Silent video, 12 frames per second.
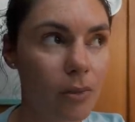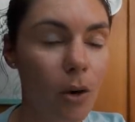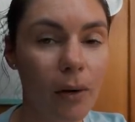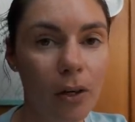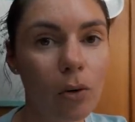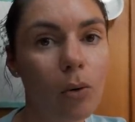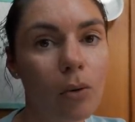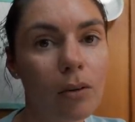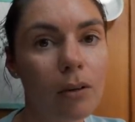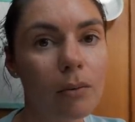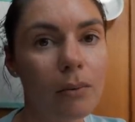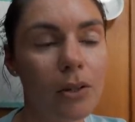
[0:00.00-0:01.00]
going
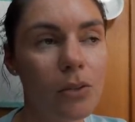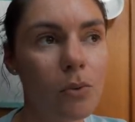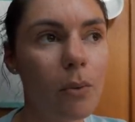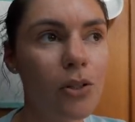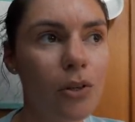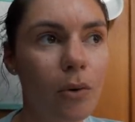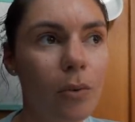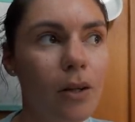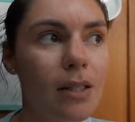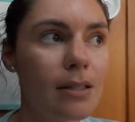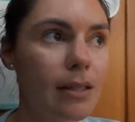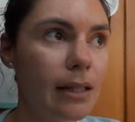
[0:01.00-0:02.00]
north because what we don't
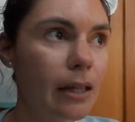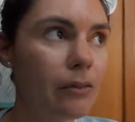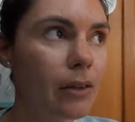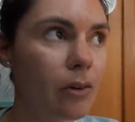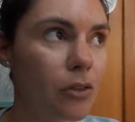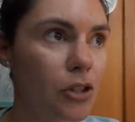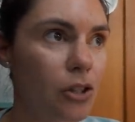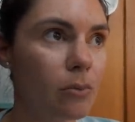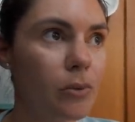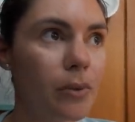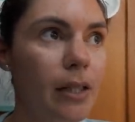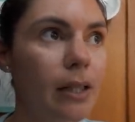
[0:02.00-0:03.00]
want is to leave La Rochelle
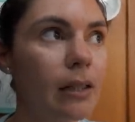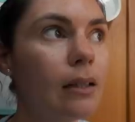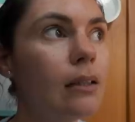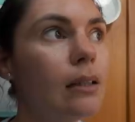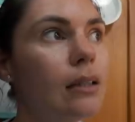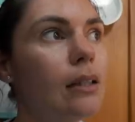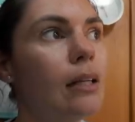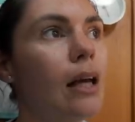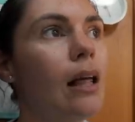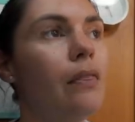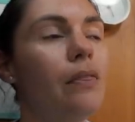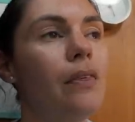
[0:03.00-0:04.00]
Marina
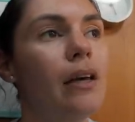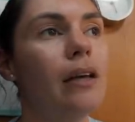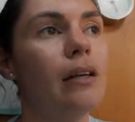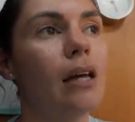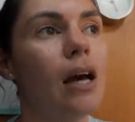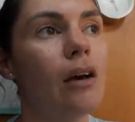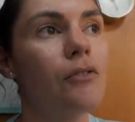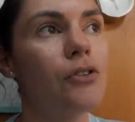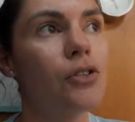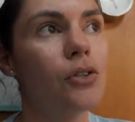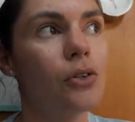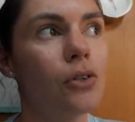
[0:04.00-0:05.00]
and then have
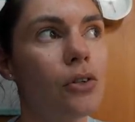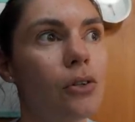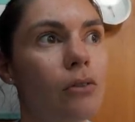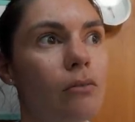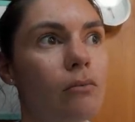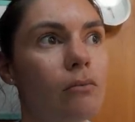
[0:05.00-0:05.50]
to